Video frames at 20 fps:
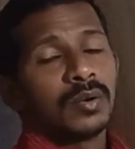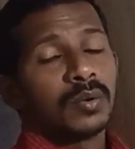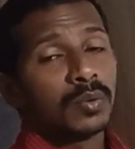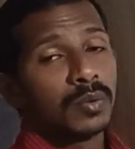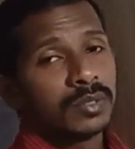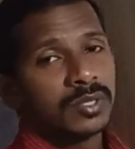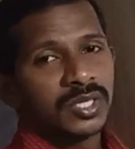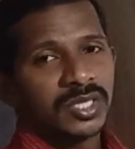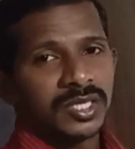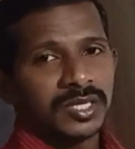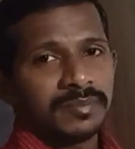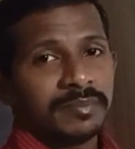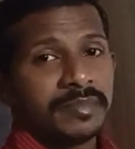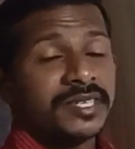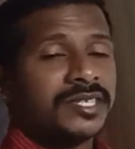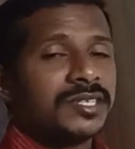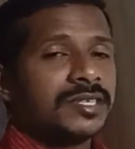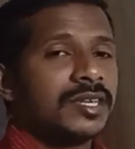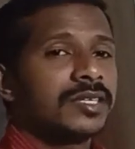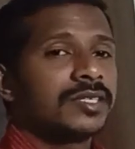rules,
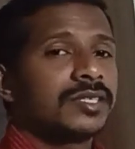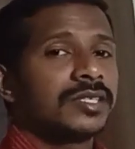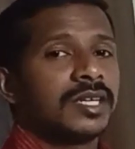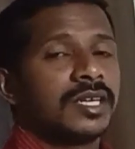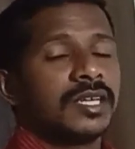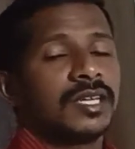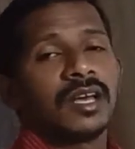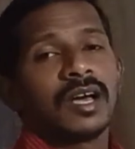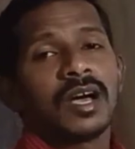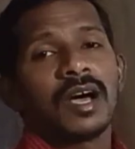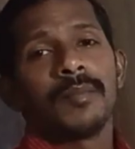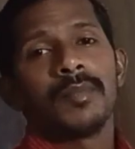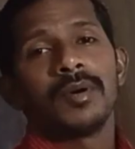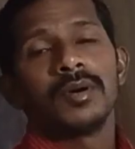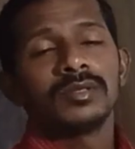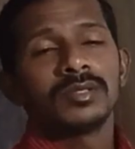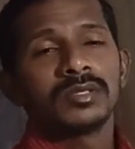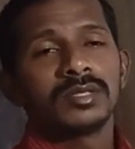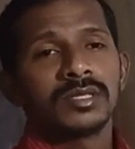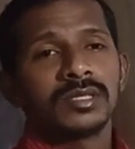mistakes in the
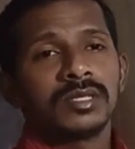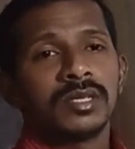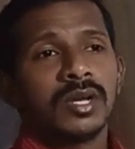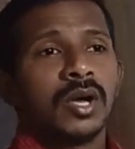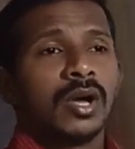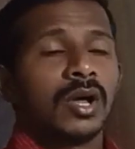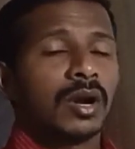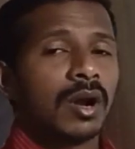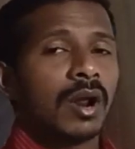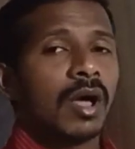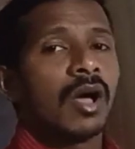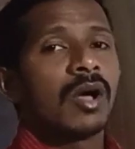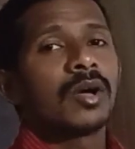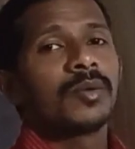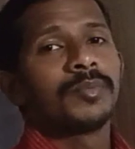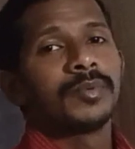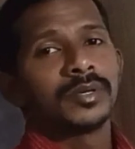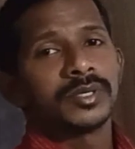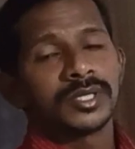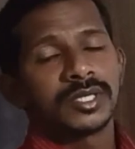amounts,
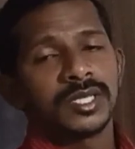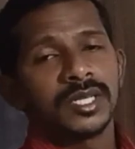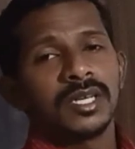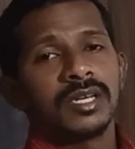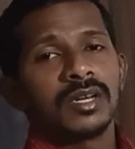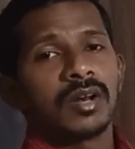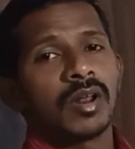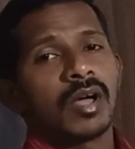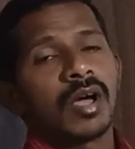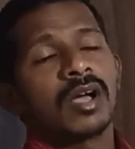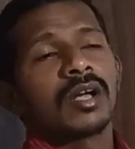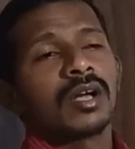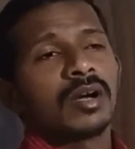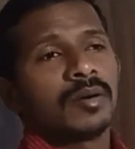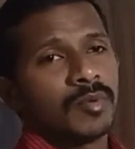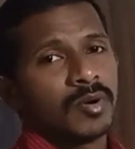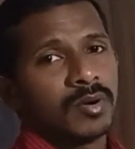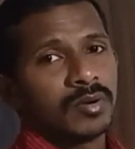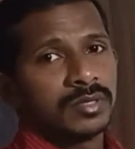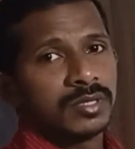wrong posting, wrong
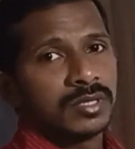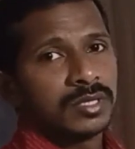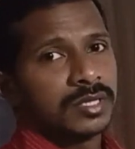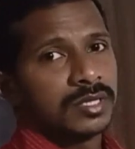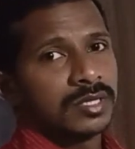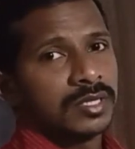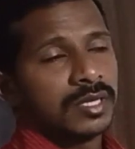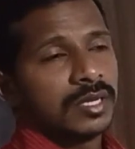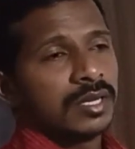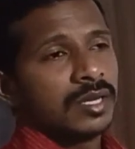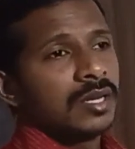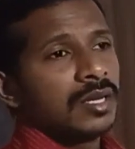amounts.